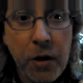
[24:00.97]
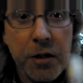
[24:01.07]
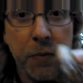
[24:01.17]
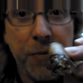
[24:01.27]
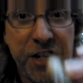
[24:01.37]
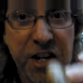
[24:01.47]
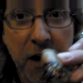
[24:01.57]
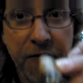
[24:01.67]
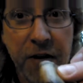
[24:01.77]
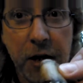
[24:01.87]
Some
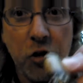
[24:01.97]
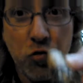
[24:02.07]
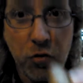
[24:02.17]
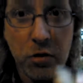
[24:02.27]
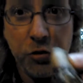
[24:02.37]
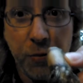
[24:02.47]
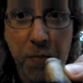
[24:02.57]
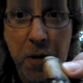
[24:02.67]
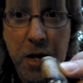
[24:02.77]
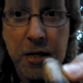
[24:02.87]
definite grilled
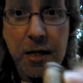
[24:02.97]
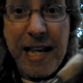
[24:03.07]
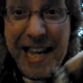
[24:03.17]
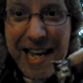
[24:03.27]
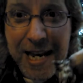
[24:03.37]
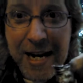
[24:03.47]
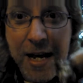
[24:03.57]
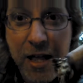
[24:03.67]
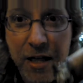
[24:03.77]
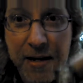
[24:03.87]
meat in
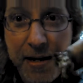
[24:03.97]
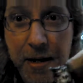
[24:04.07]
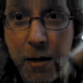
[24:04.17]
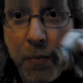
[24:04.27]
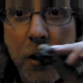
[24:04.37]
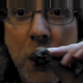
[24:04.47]
the nub.